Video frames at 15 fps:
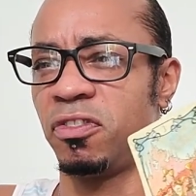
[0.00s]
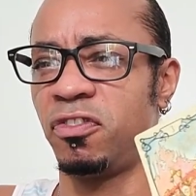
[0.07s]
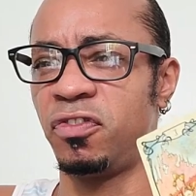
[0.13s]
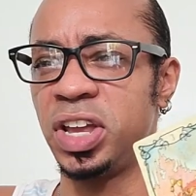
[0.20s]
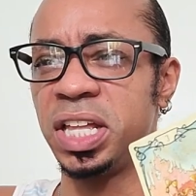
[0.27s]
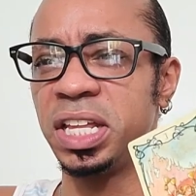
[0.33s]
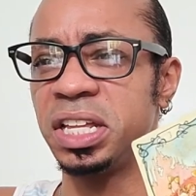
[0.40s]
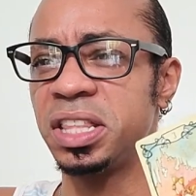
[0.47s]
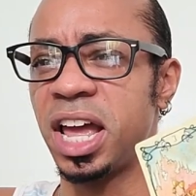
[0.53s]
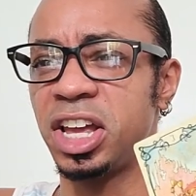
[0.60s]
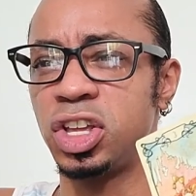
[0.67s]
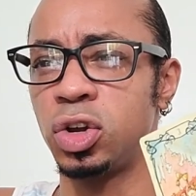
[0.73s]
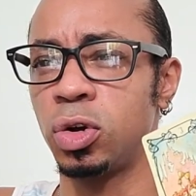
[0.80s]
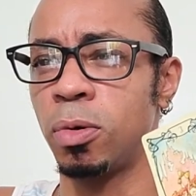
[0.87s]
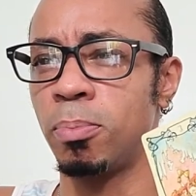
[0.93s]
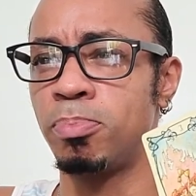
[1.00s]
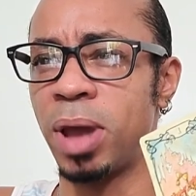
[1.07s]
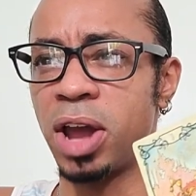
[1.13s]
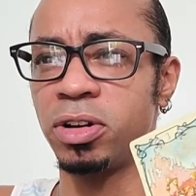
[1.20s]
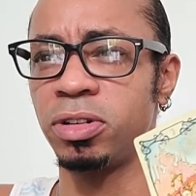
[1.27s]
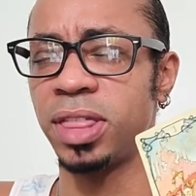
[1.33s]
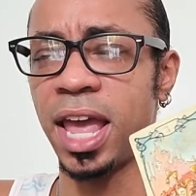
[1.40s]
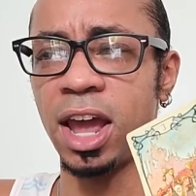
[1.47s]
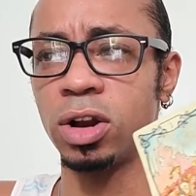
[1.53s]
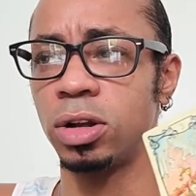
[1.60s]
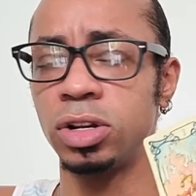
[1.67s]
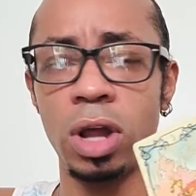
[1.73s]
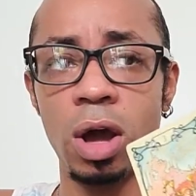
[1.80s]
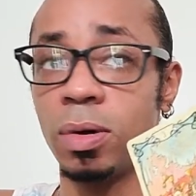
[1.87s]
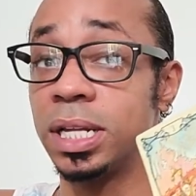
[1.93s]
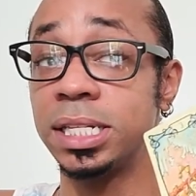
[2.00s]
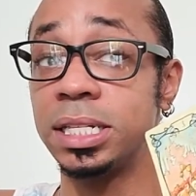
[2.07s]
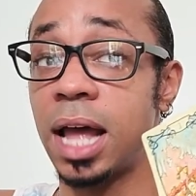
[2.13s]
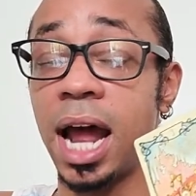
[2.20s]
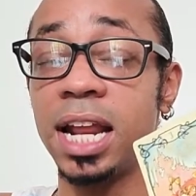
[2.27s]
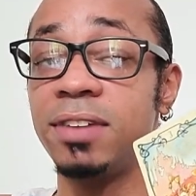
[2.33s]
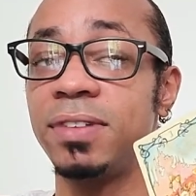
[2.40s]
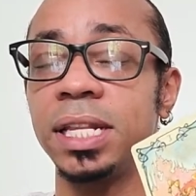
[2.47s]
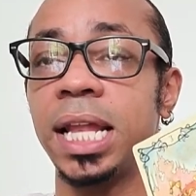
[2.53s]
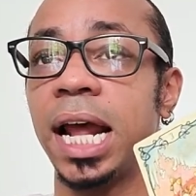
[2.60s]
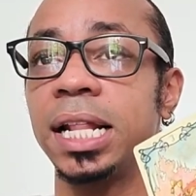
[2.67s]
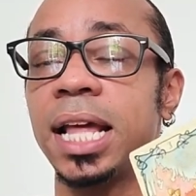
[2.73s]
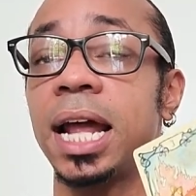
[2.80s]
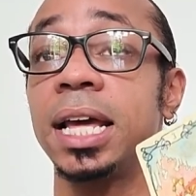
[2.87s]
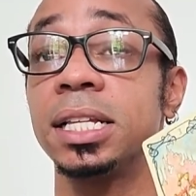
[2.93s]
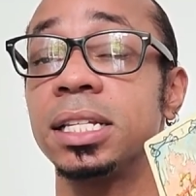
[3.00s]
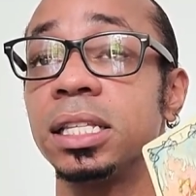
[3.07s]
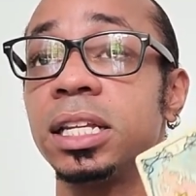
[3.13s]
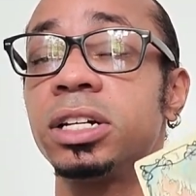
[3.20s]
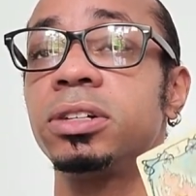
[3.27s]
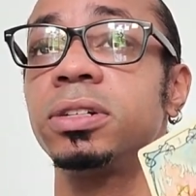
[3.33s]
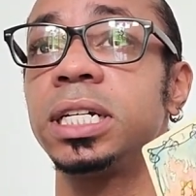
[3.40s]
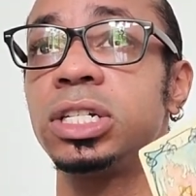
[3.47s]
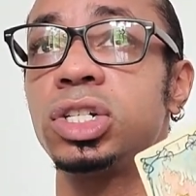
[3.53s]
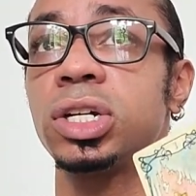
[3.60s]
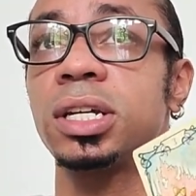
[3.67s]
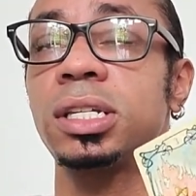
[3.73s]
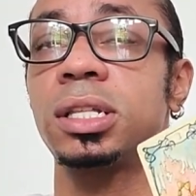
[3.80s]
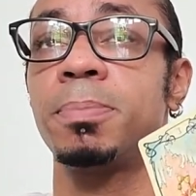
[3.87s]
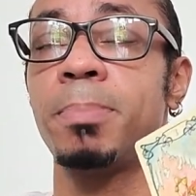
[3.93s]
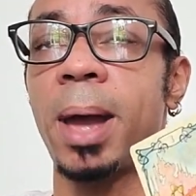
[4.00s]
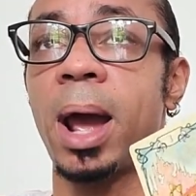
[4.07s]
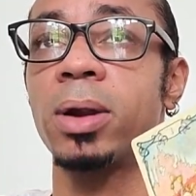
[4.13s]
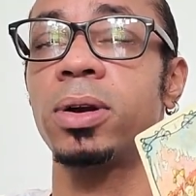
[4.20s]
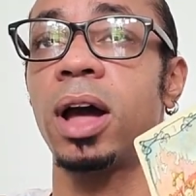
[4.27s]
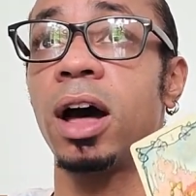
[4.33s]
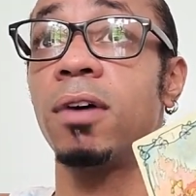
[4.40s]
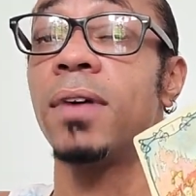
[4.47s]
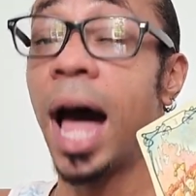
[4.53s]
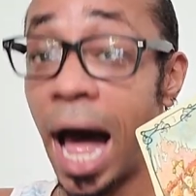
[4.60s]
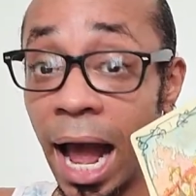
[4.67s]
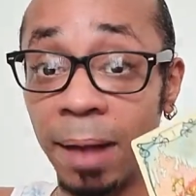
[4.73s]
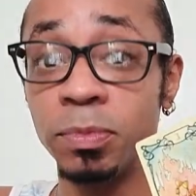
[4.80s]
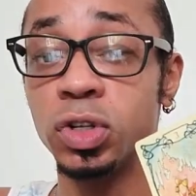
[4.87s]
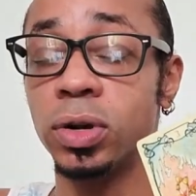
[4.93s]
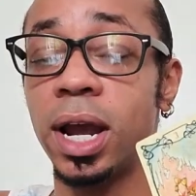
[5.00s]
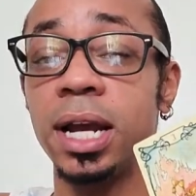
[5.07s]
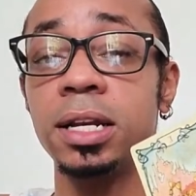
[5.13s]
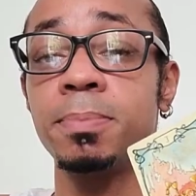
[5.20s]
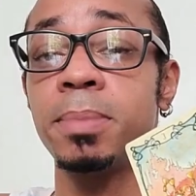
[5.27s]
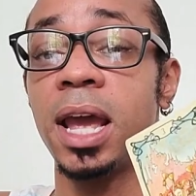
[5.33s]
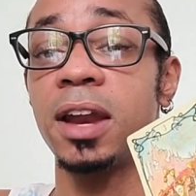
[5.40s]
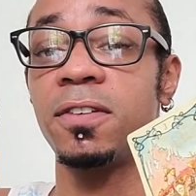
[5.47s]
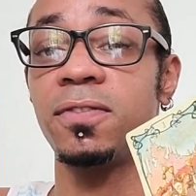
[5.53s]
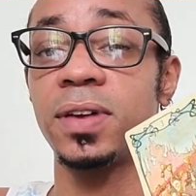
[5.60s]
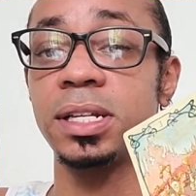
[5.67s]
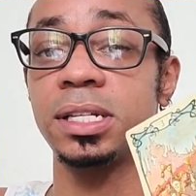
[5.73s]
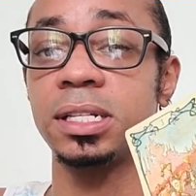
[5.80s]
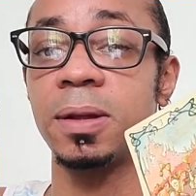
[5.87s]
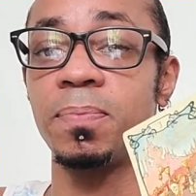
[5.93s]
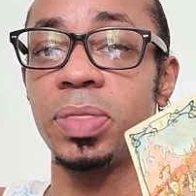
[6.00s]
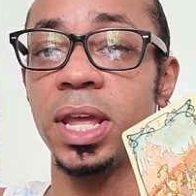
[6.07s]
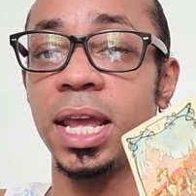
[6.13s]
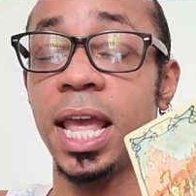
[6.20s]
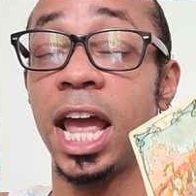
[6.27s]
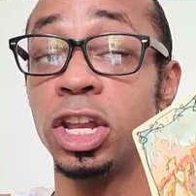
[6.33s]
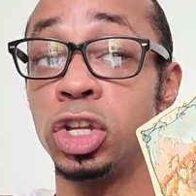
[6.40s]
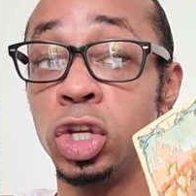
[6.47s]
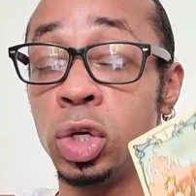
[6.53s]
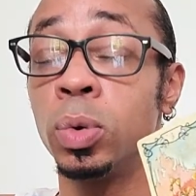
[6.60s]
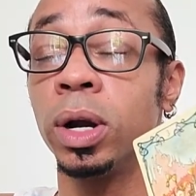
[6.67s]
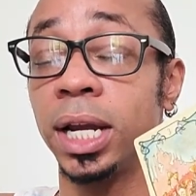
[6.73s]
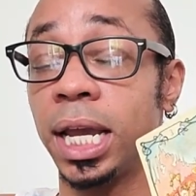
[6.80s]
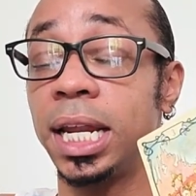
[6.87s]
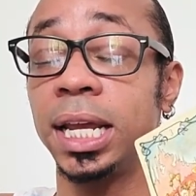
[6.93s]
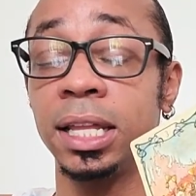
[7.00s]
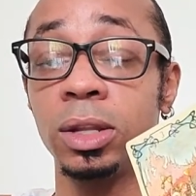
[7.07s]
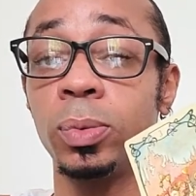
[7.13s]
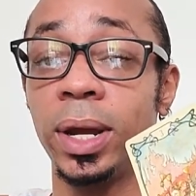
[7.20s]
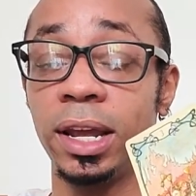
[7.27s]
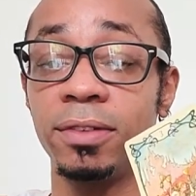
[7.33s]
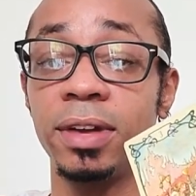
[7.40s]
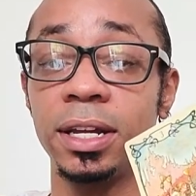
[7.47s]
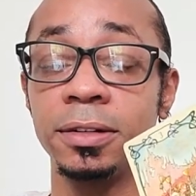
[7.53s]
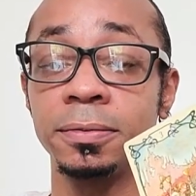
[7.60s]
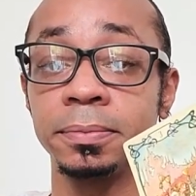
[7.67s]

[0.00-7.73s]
feeling like you're better than or no, it's not even like that. It's literally just the matter of I'm trying to manifest something and you are getting in the way of it.